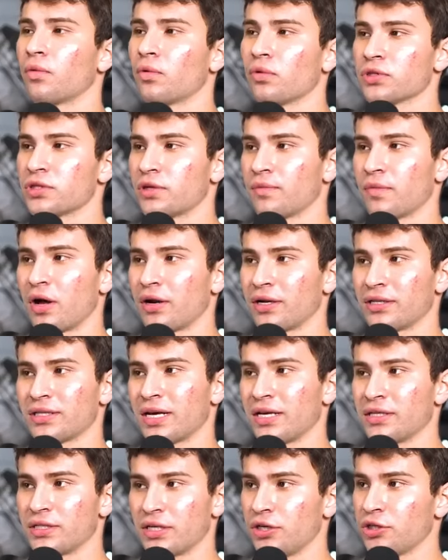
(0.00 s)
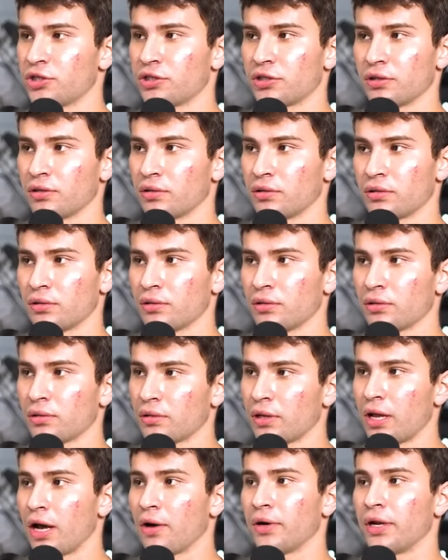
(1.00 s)
rules of monetization.
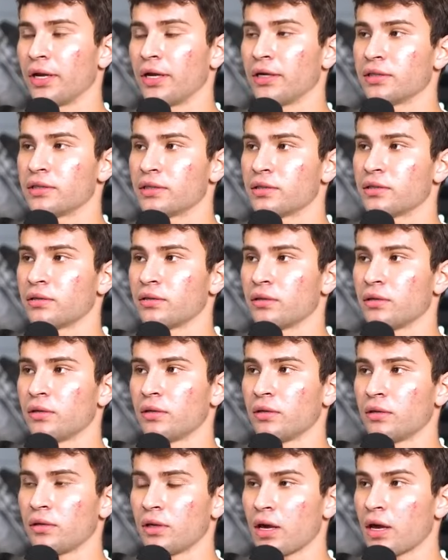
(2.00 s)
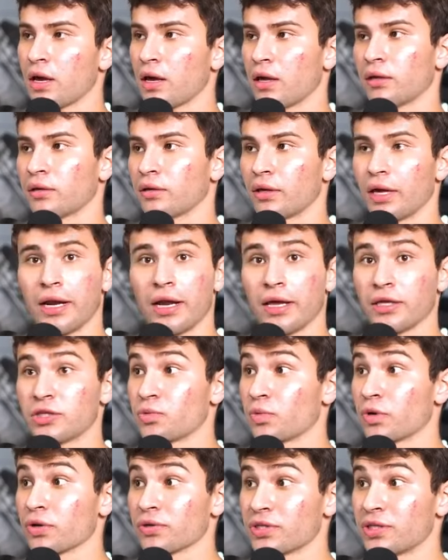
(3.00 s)
Yeah, nowadays. I don't even know. Yeah, Damn. and it's
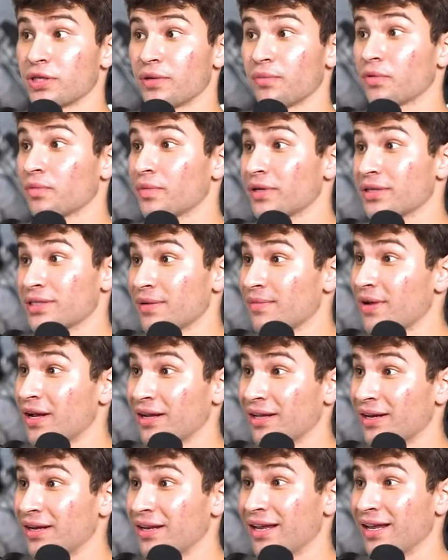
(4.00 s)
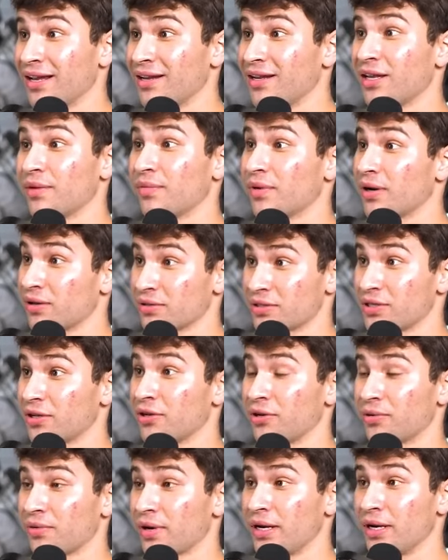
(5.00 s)
real simple because I'm not going to gatekeep it. I'll tell
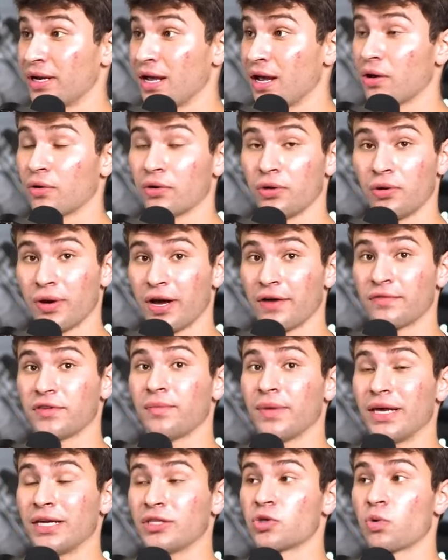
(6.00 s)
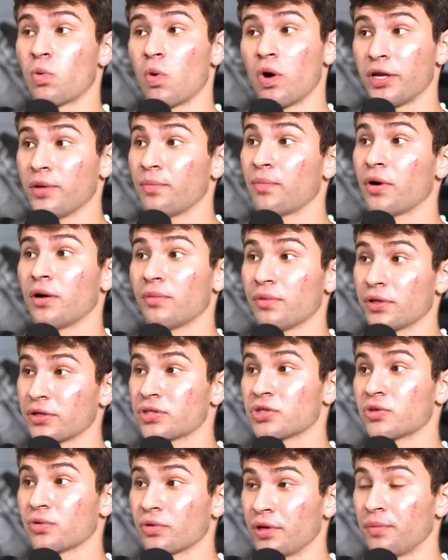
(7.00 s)
you right now, you have to make 20 public
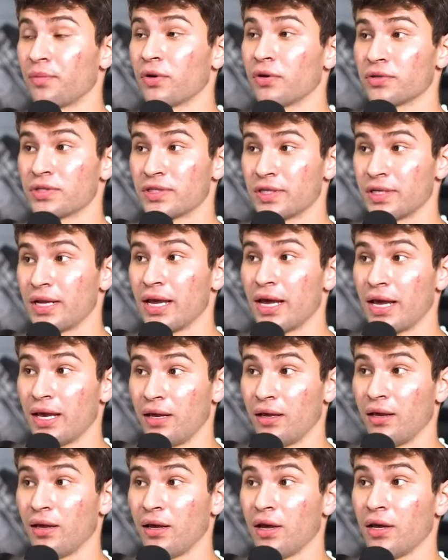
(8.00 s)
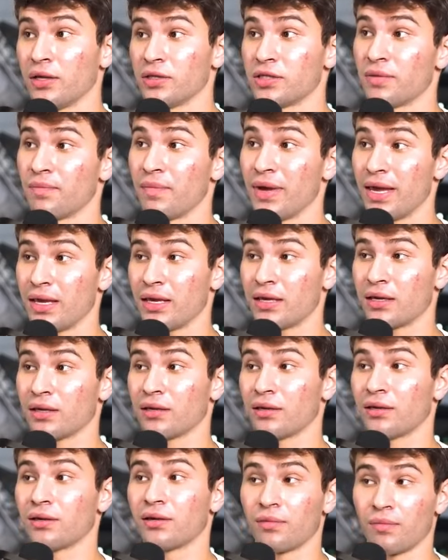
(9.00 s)
story posts a day to make
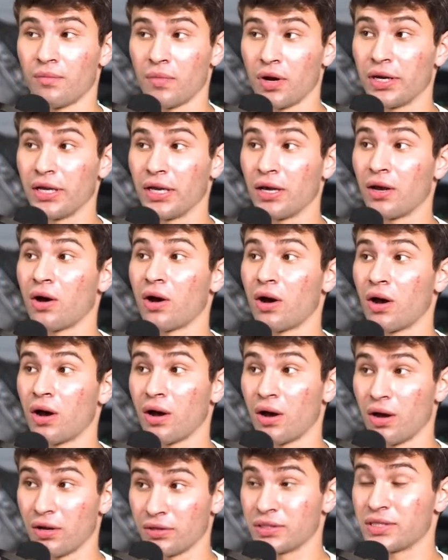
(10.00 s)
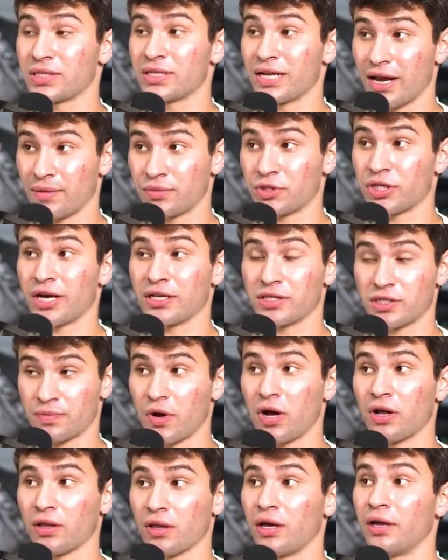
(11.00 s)
money on Snapchat
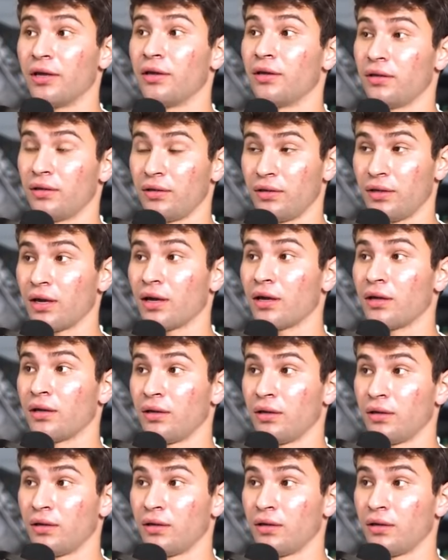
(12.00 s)
Spotlight. Oh. Yeah,